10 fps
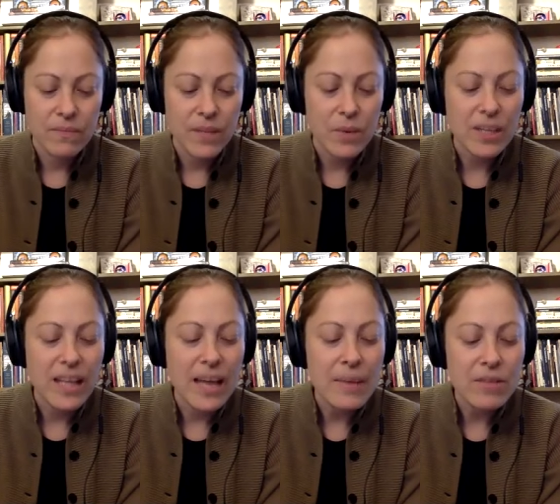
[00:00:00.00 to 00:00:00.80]
they were
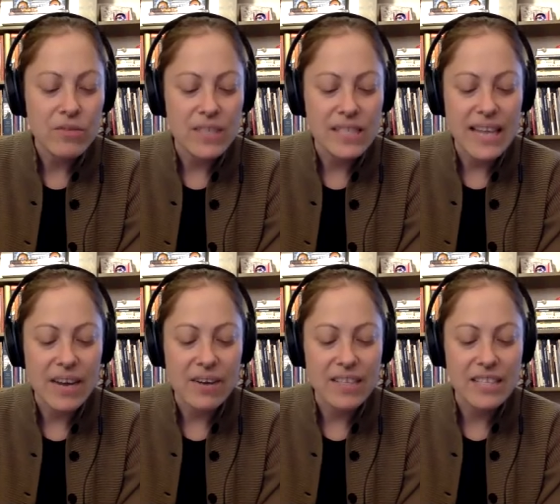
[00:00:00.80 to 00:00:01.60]
climbing through the
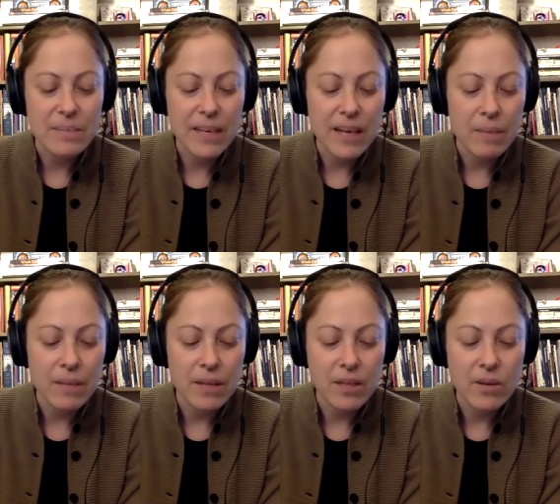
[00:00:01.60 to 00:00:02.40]
Sierras to pick up
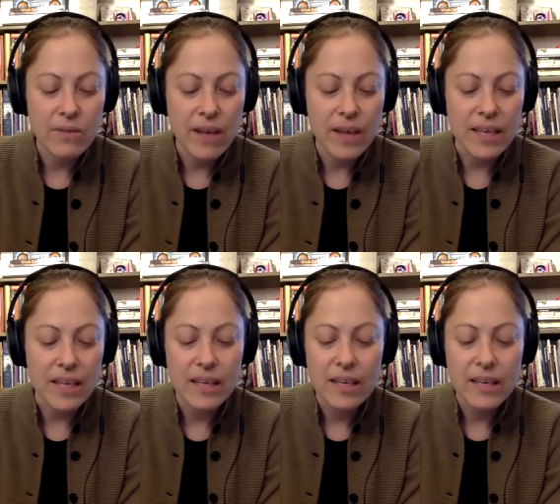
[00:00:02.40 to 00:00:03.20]
a load of
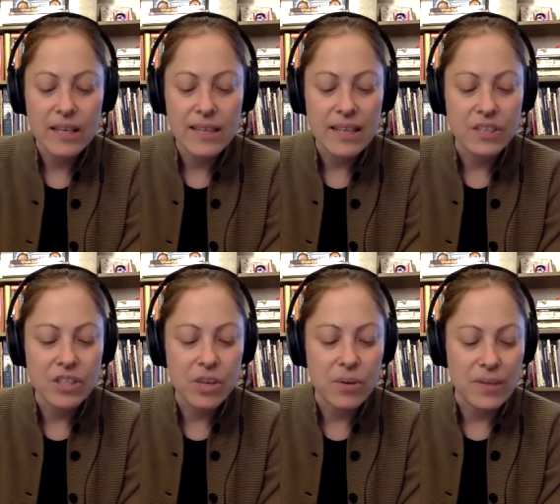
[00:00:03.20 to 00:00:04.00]
honey, telling
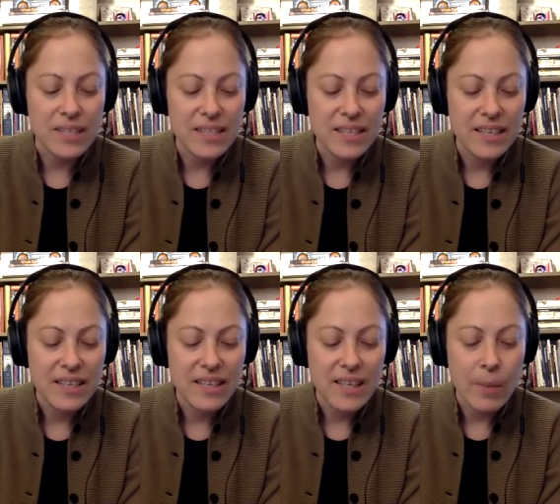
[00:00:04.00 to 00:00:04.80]
jokes.
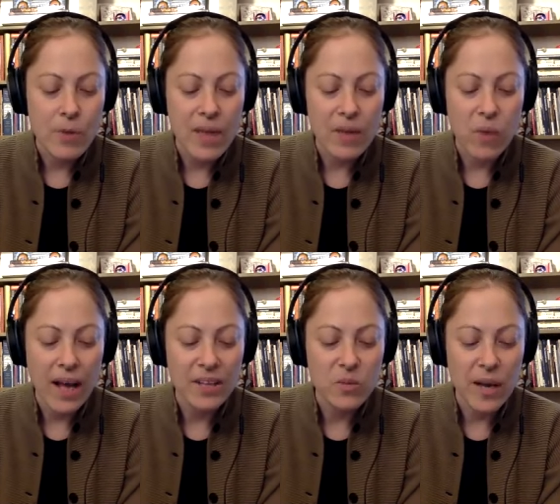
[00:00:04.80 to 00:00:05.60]
They both had
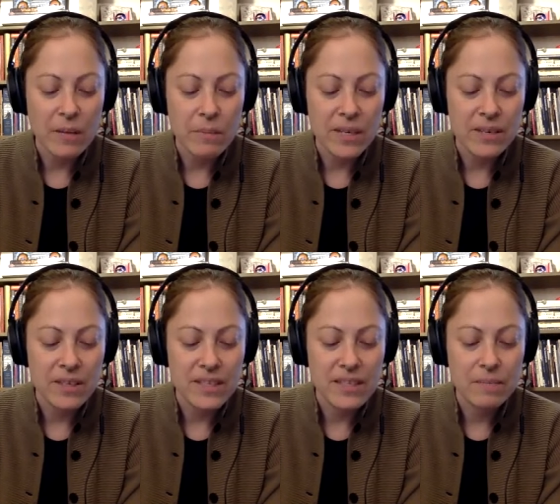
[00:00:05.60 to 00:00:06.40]
wild white
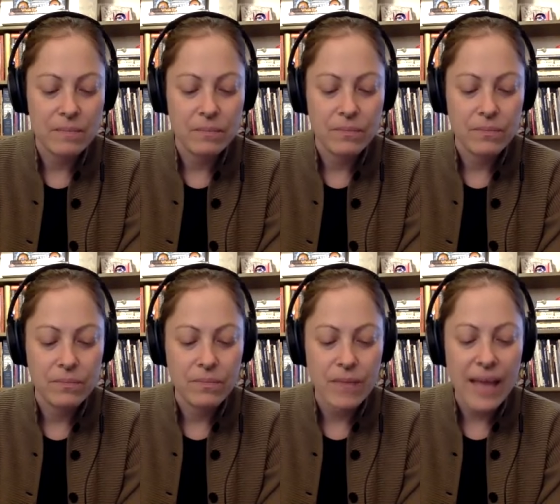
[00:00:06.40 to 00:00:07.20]
beards.
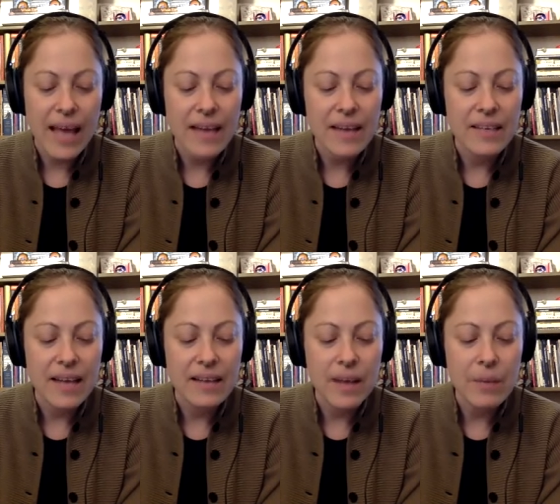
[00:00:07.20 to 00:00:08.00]
I hadn't
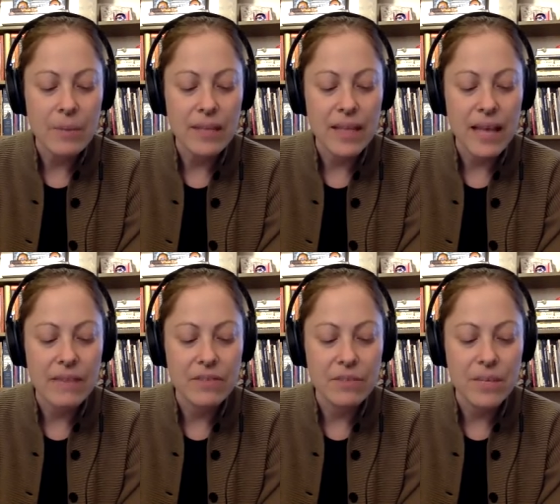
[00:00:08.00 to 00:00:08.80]
yet come in my
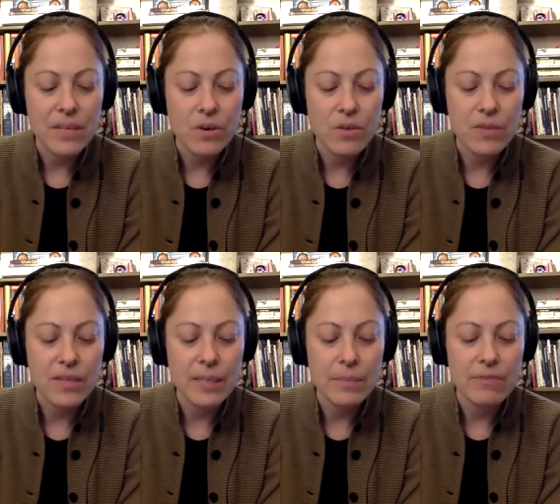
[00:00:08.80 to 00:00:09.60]
life to peer over the
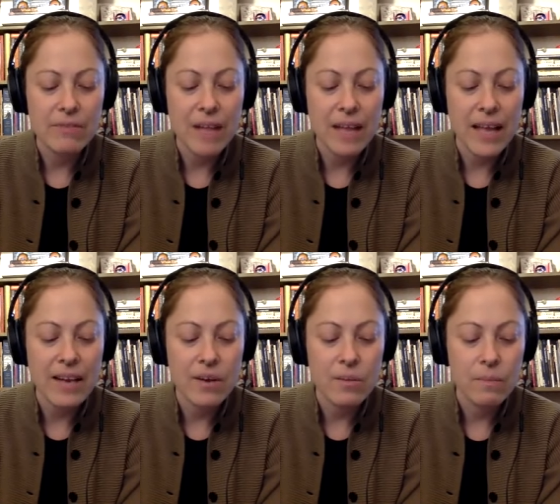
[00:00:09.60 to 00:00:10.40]
lip of a
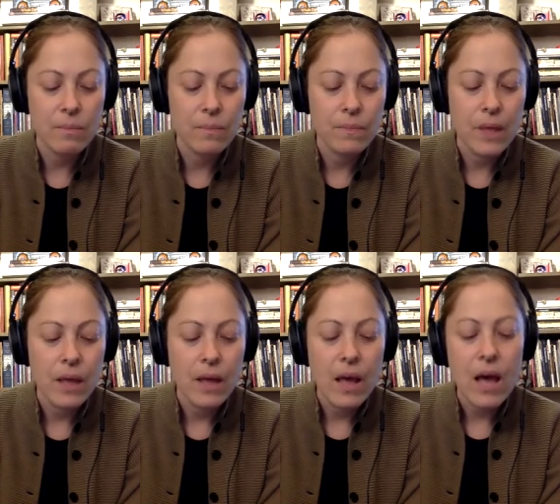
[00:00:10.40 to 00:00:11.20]
volcano.
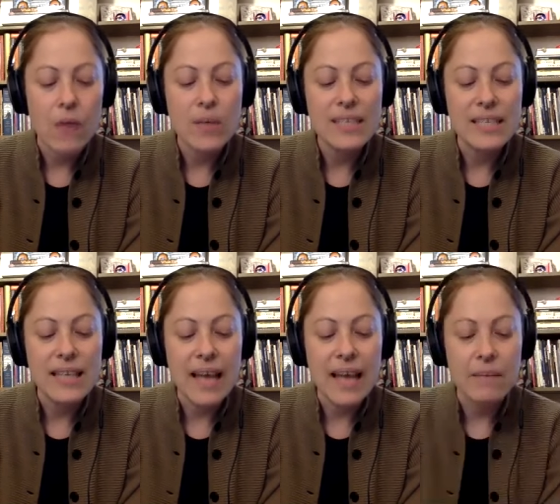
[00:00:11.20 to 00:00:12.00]
I wasn't
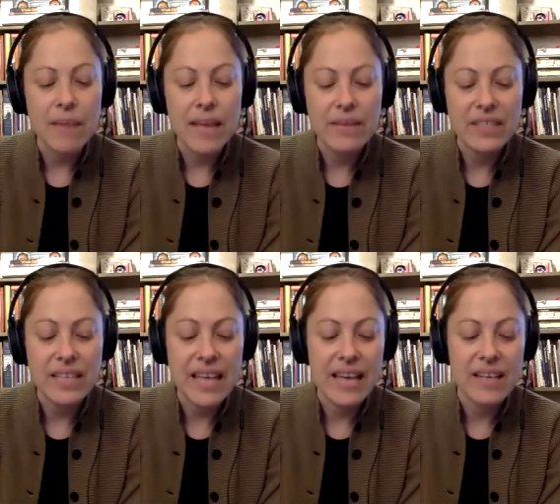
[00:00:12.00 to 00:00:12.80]
yet made of
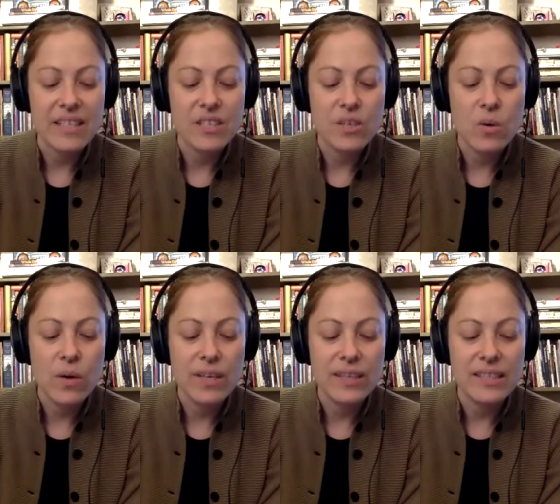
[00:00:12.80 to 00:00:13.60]
cicadas,
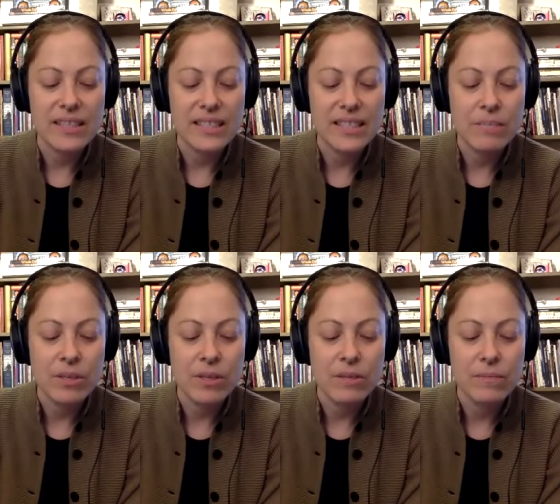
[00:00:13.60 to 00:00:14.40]
coils, and
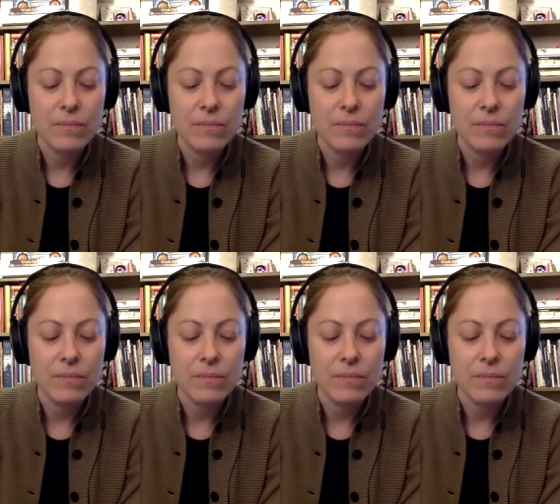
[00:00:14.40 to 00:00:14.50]
timble.